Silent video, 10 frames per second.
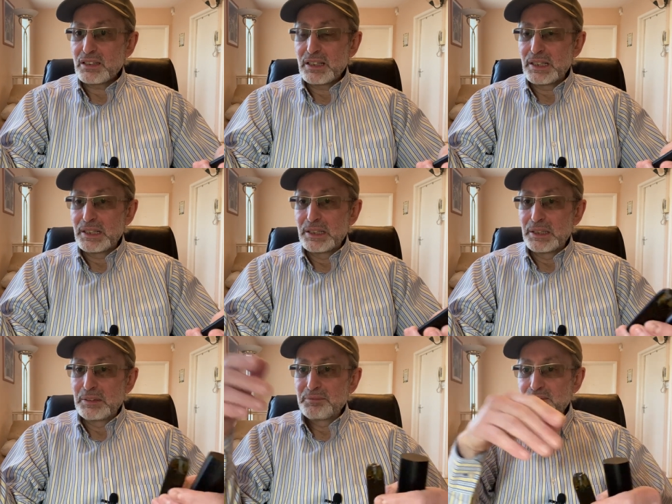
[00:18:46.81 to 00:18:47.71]

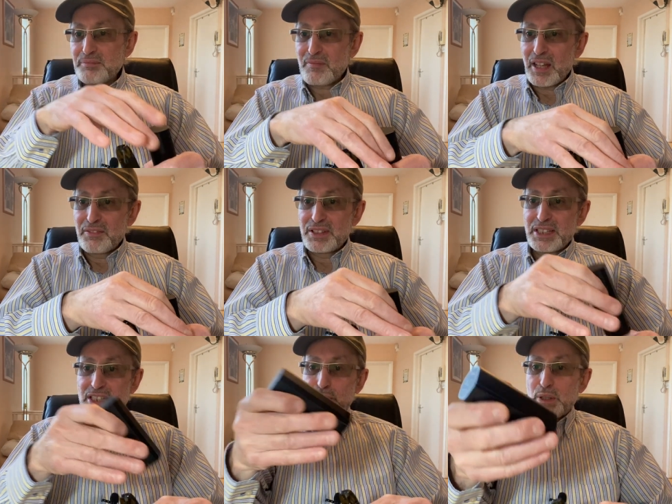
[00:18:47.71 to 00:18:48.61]
Um, even
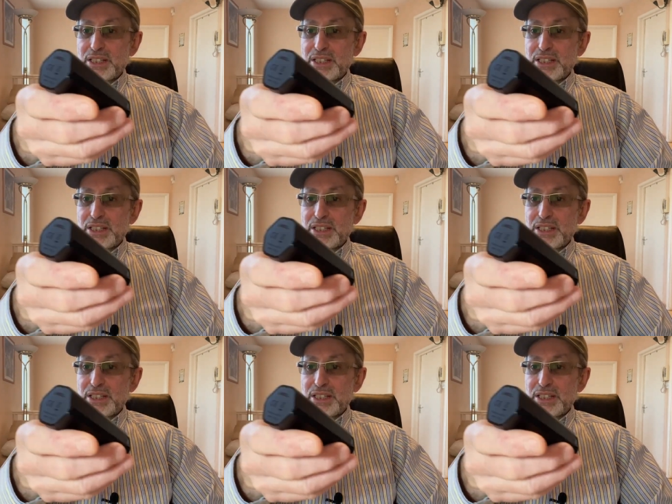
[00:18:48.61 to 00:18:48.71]
this weighs